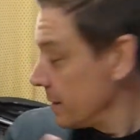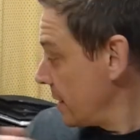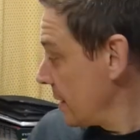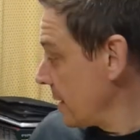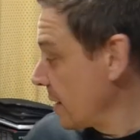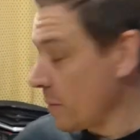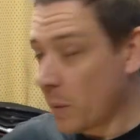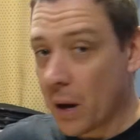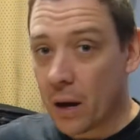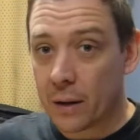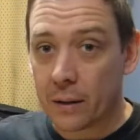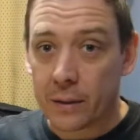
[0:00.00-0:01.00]
taking
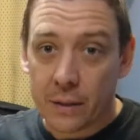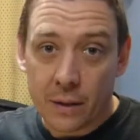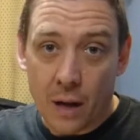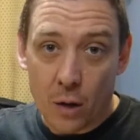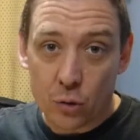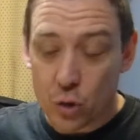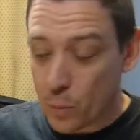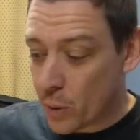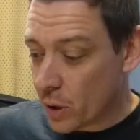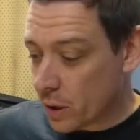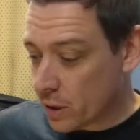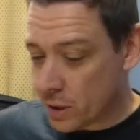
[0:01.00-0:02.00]
apart
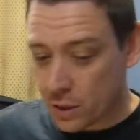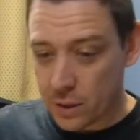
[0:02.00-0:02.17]
ultrabooks